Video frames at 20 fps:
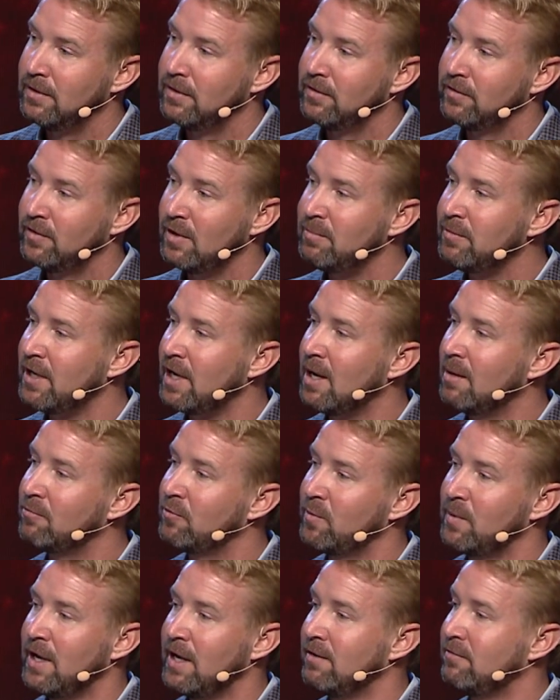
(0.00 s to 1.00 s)
Sometimes
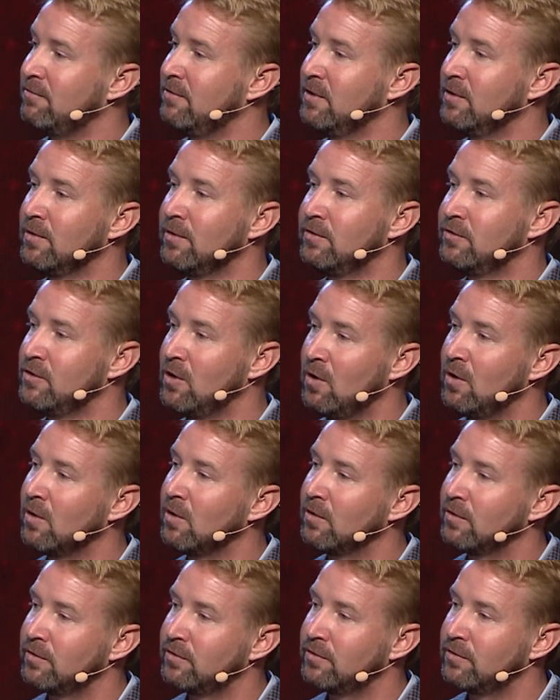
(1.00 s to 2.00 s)
we got to fill the
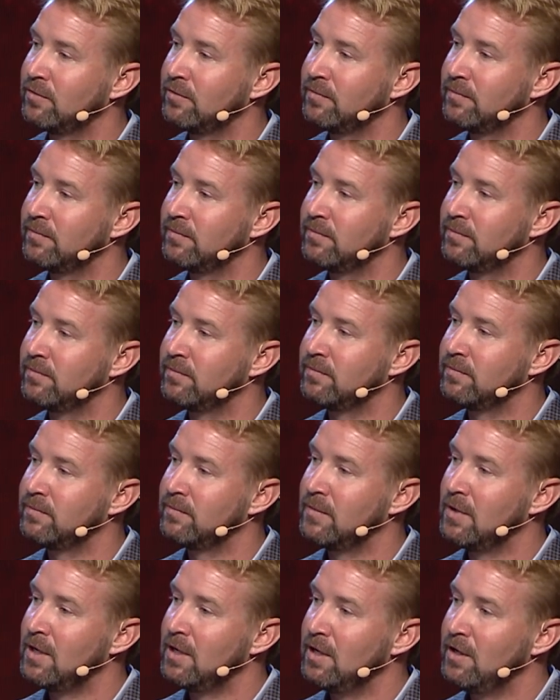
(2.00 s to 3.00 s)
jars.
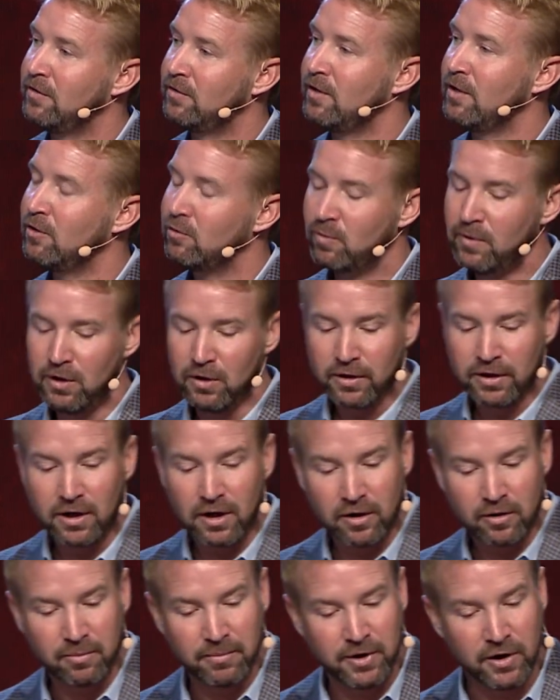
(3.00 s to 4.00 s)
You see, as we look at
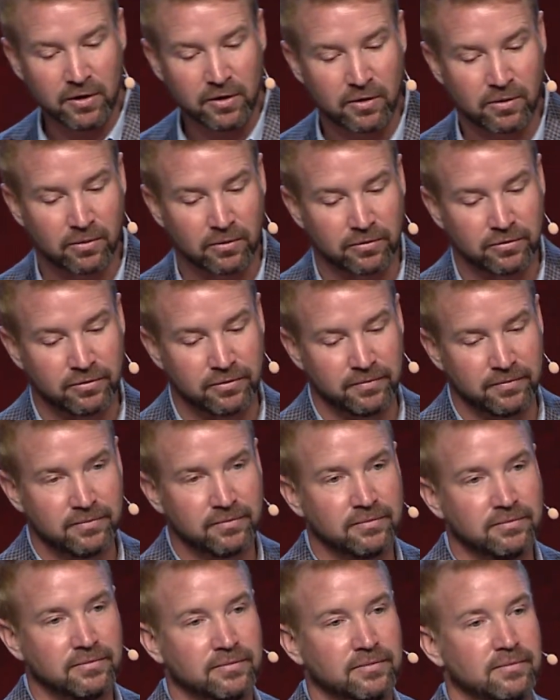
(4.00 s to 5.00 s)
other miracles,
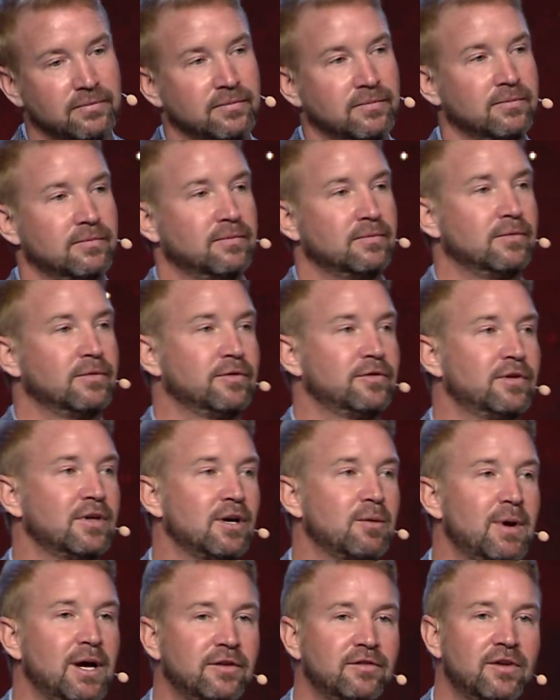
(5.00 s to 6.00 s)
let's think about